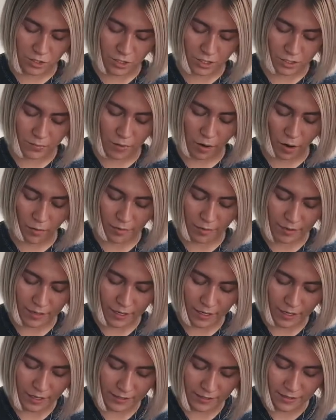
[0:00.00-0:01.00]
That's probably
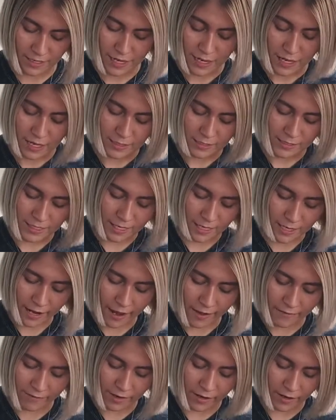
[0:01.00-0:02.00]
because it's getting
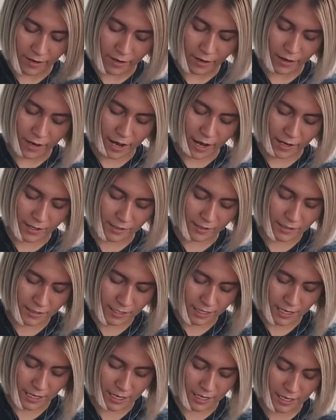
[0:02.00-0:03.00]
heavier and it's
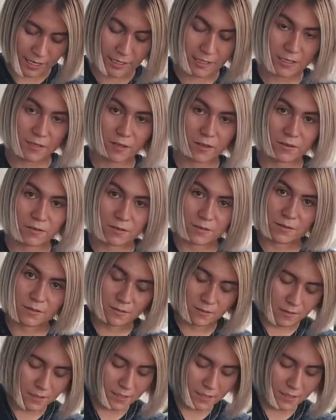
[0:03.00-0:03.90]
getting into those